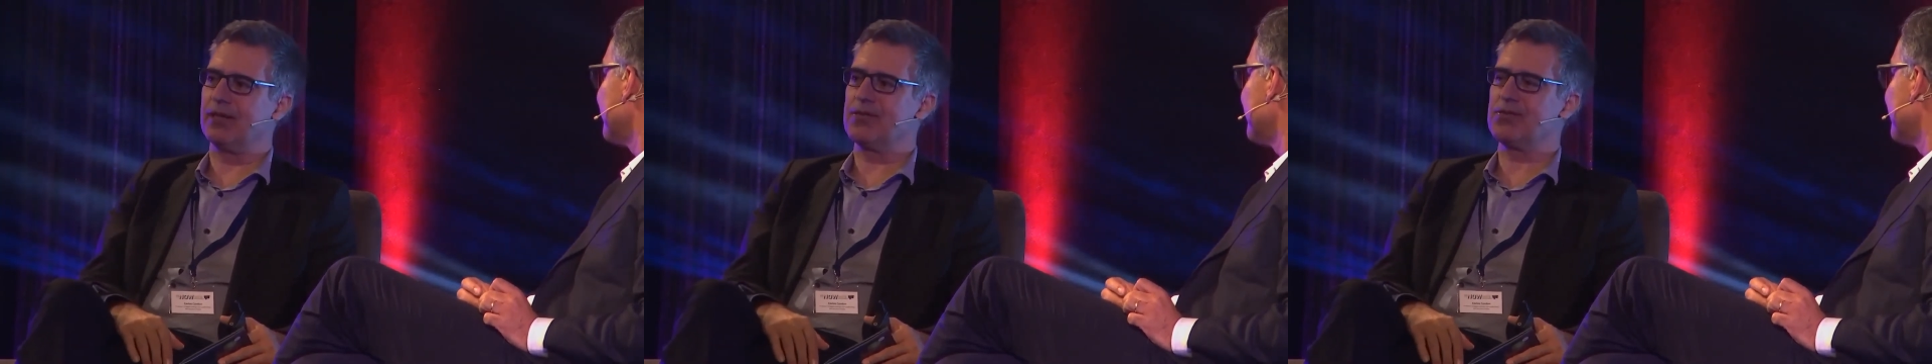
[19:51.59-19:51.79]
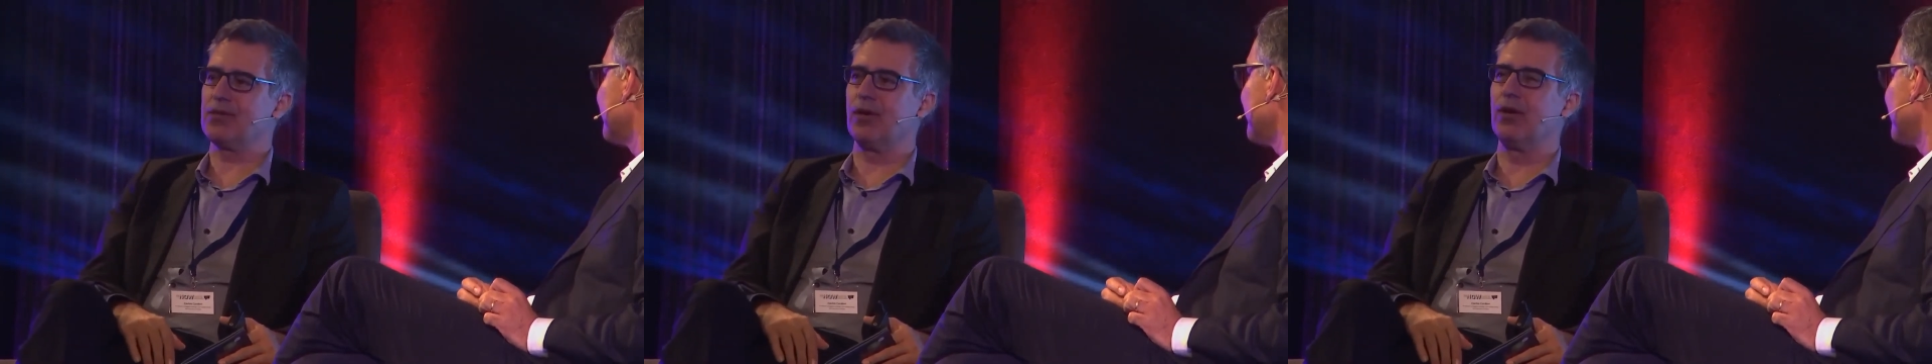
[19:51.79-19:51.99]

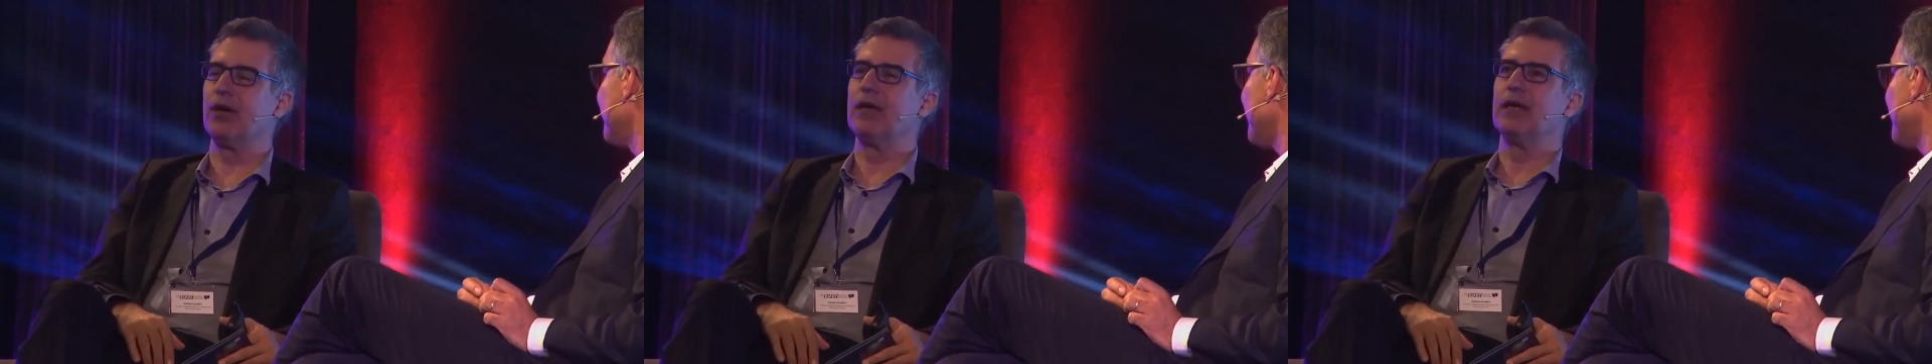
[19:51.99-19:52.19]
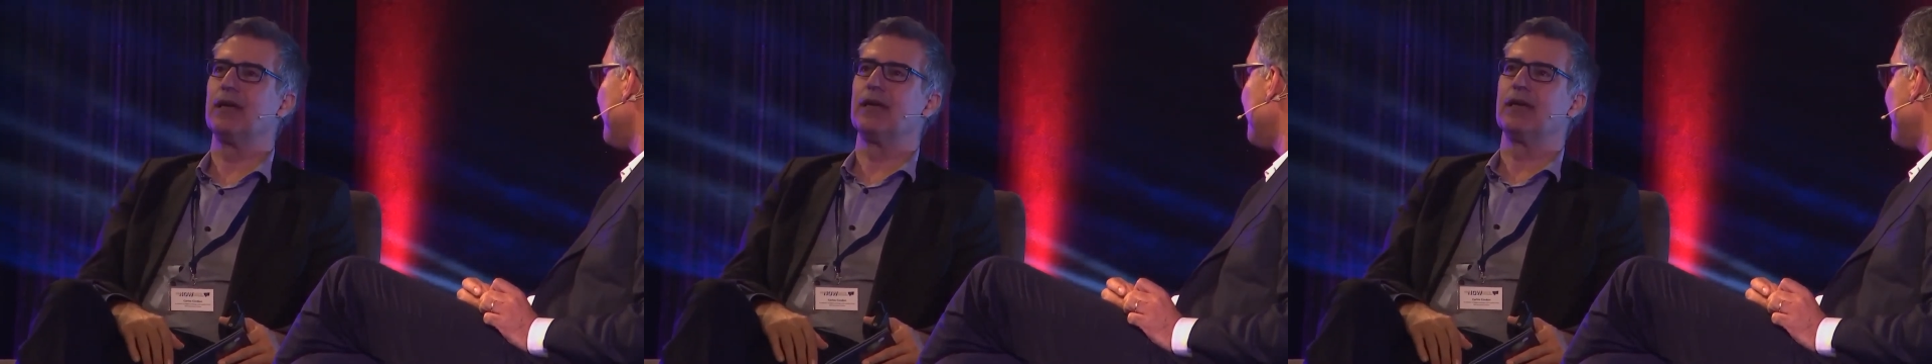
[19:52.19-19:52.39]
So
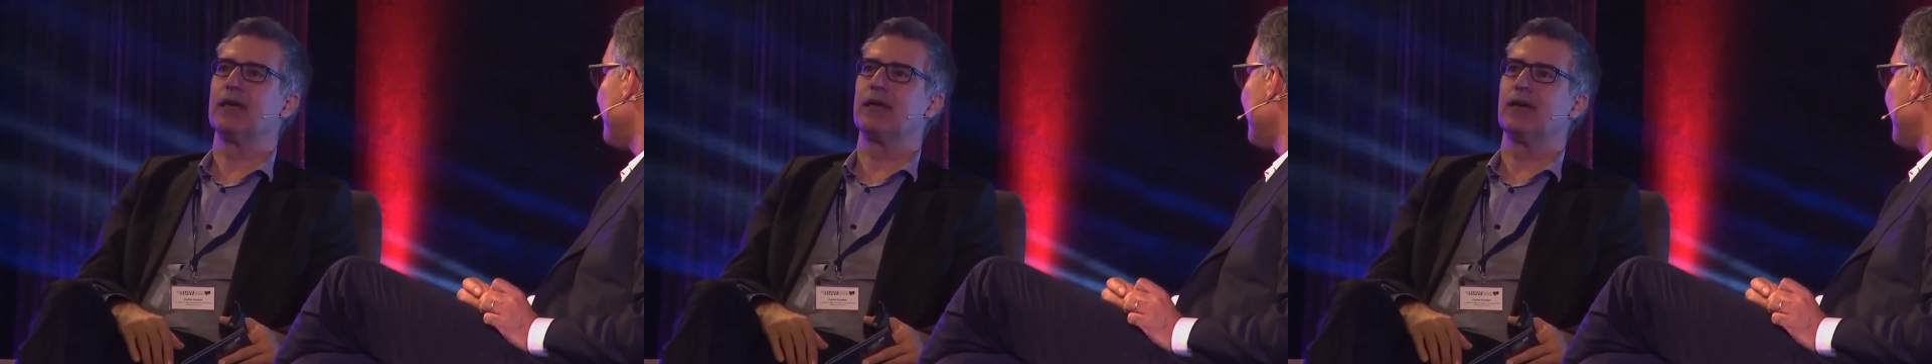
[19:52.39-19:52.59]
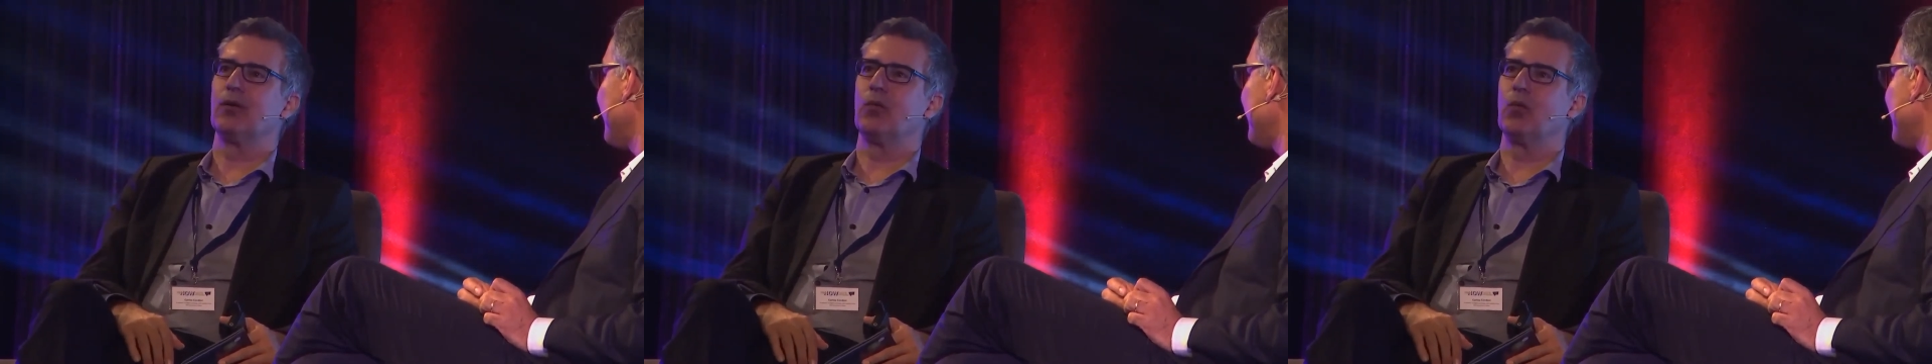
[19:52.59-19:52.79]

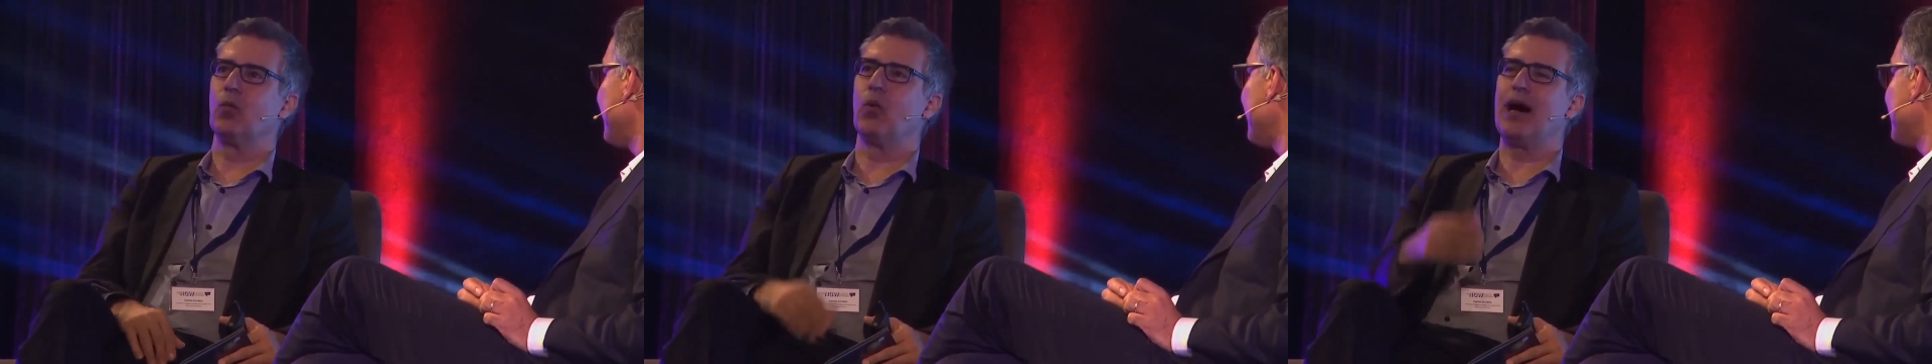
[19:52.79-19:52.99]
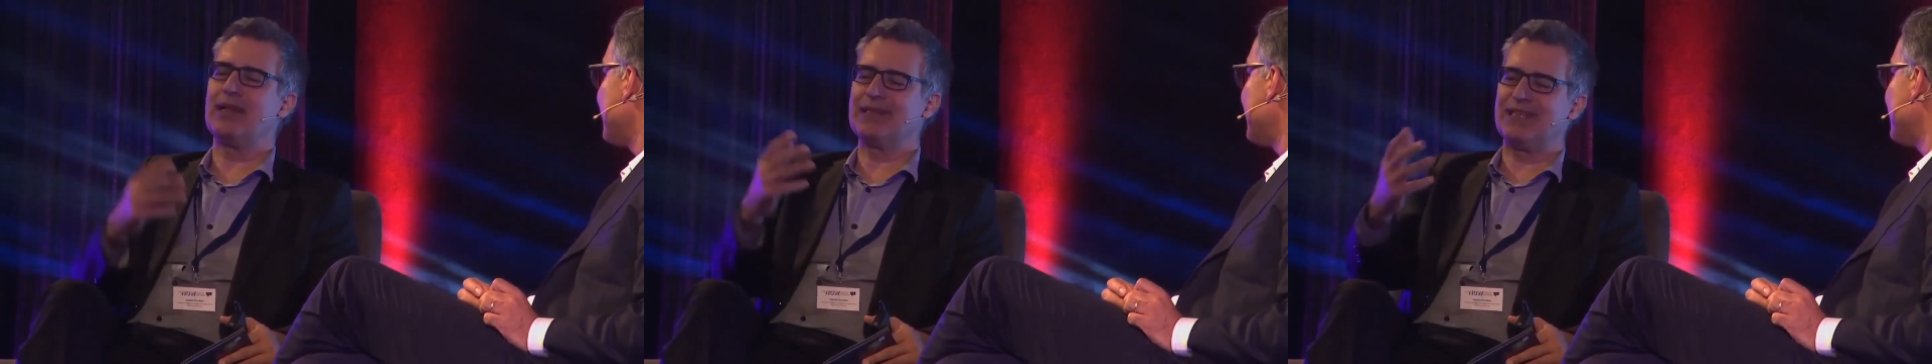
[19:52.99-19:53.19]

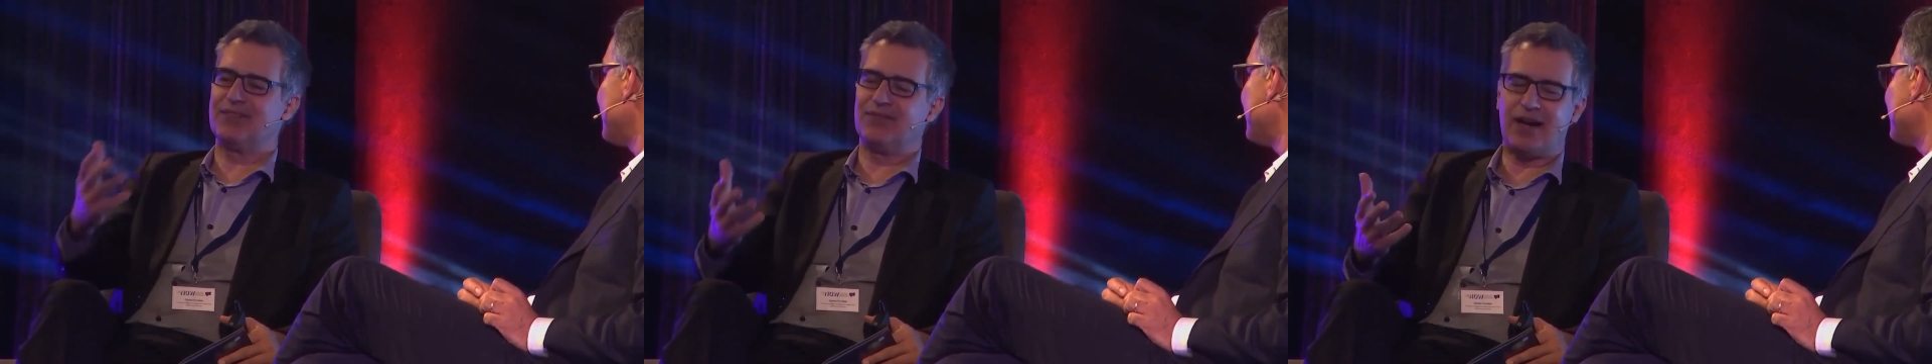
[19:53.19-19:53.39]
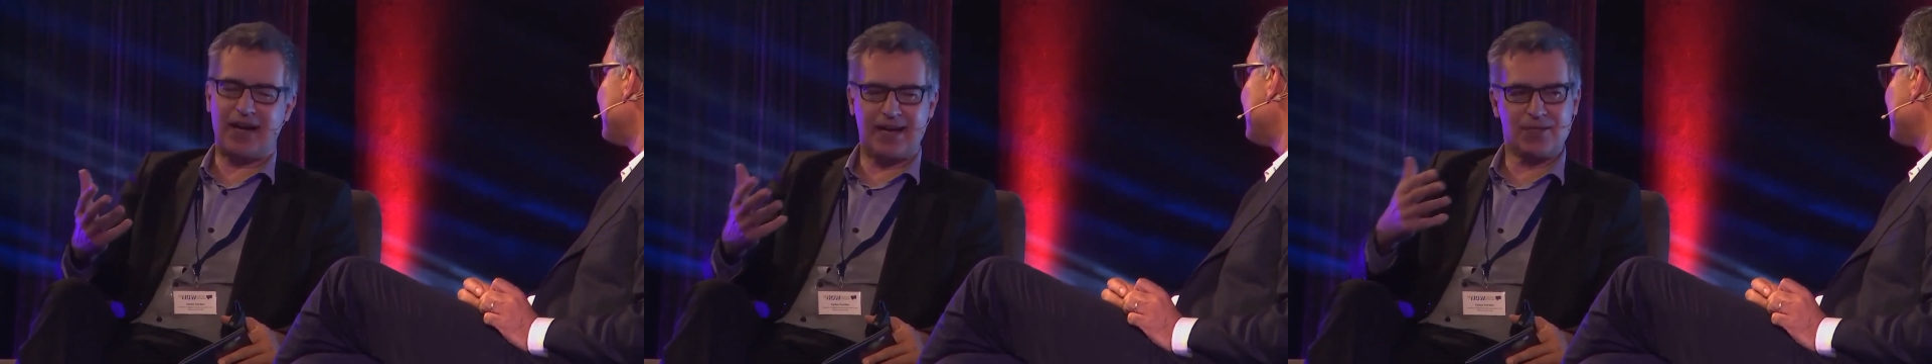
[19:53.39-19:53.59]
what
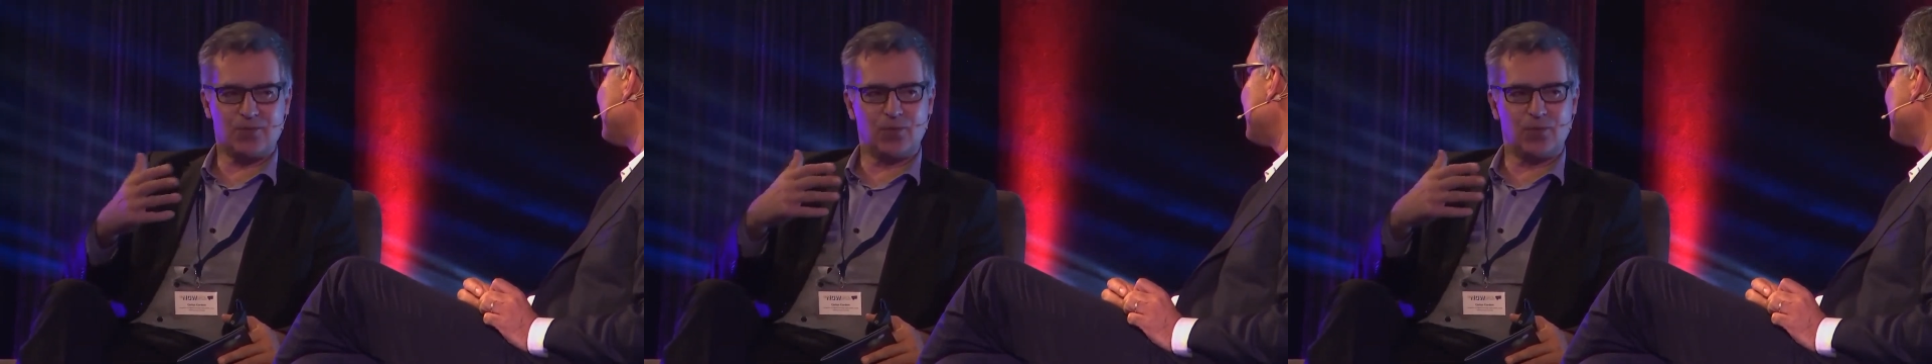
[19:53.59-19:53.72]
advice